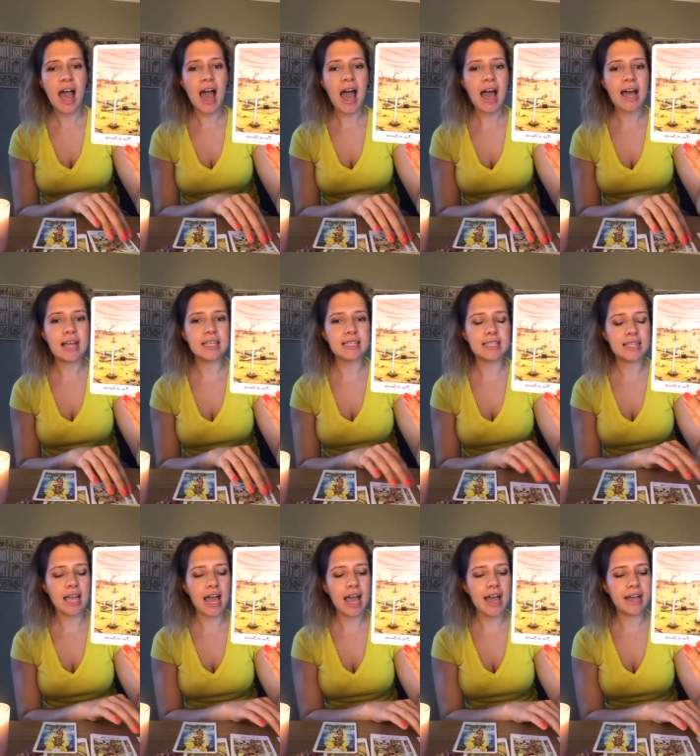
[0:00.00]
and
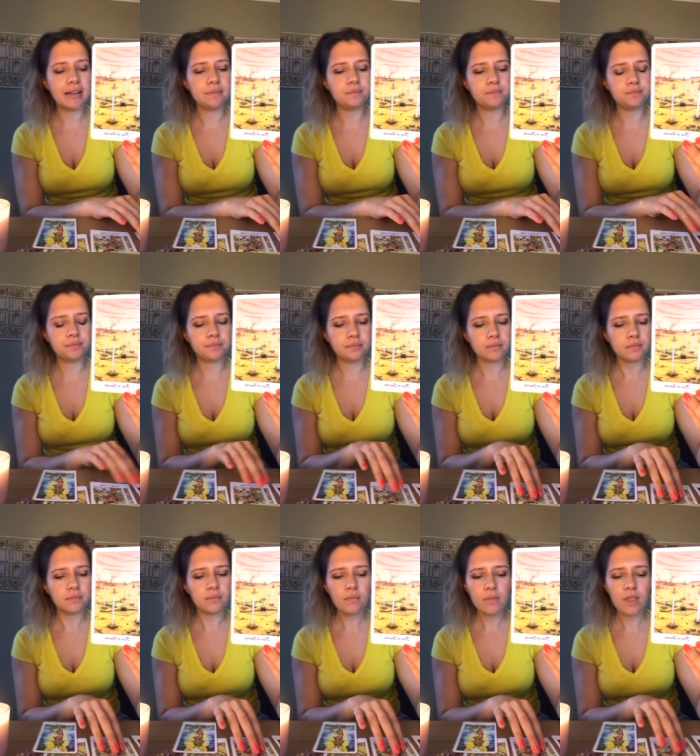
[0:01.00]
um,
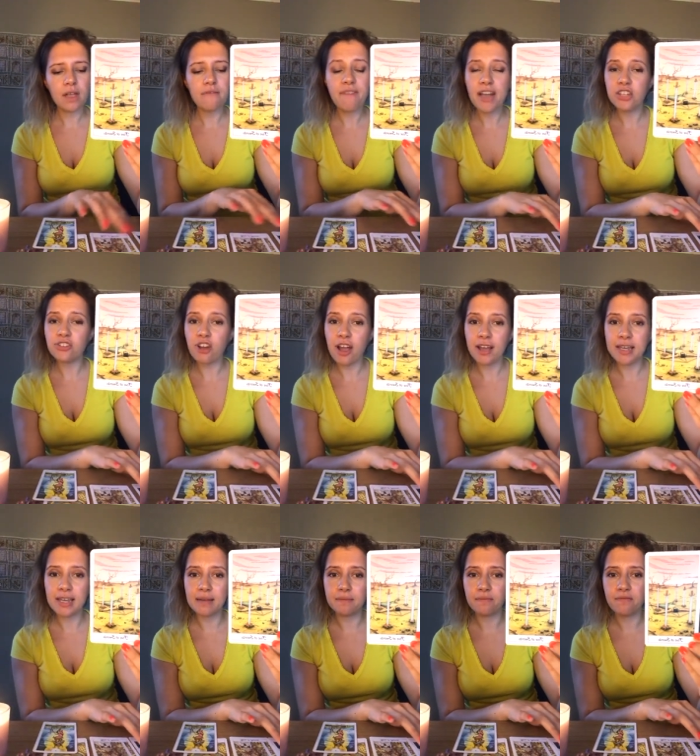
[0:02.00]
they're
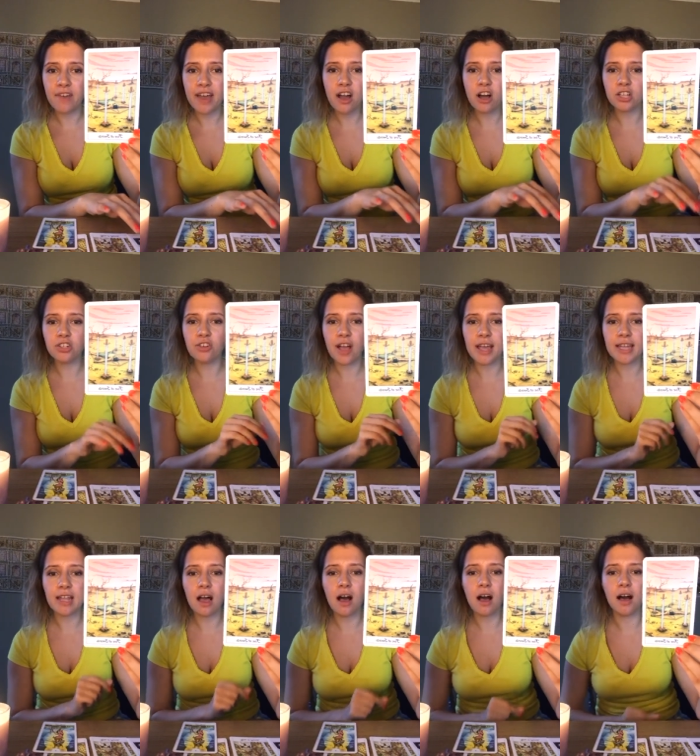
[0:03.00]
trying. They are
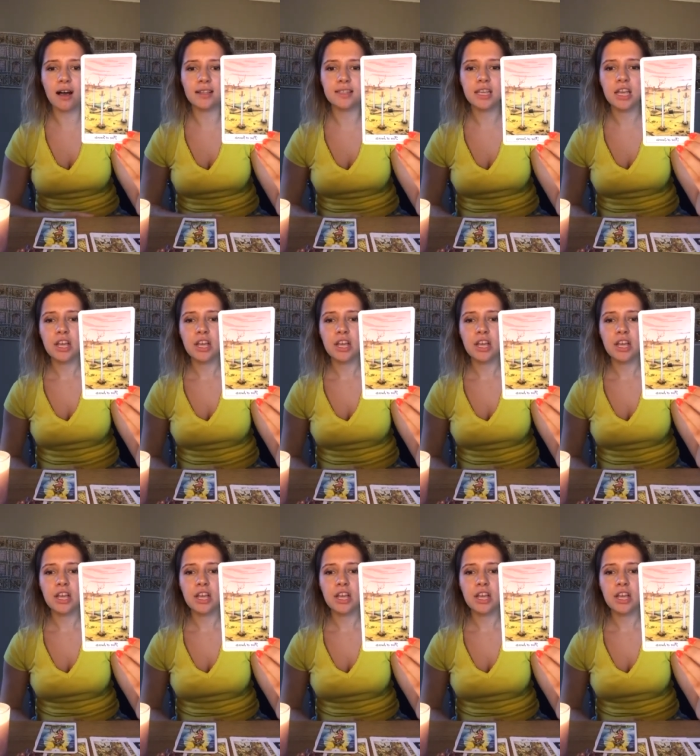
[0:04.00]
trying hard.